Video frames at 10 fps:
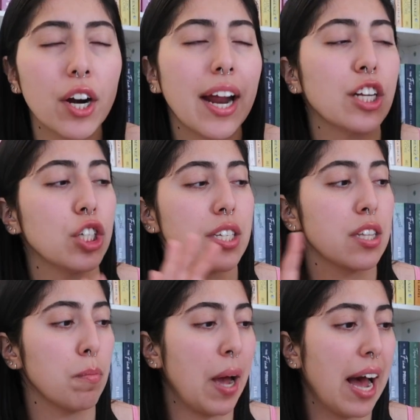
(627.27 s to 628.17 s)
and just
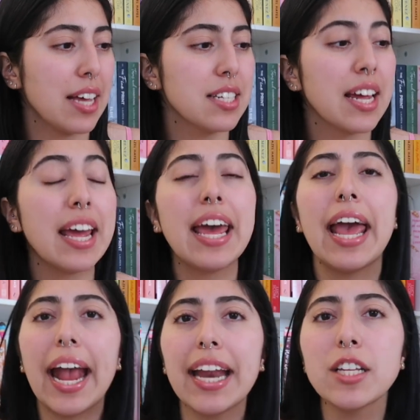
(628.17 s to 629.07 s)
the past,
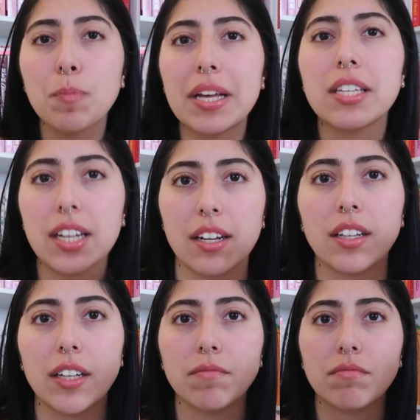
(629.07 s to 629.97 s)
and it's based in
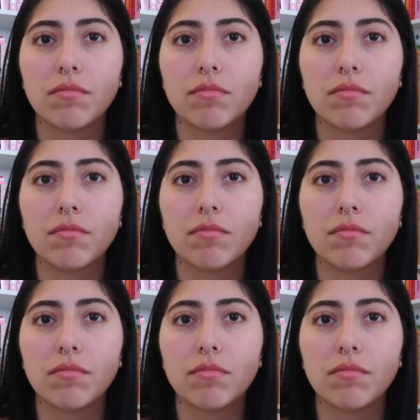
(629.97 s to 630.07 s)
Italy.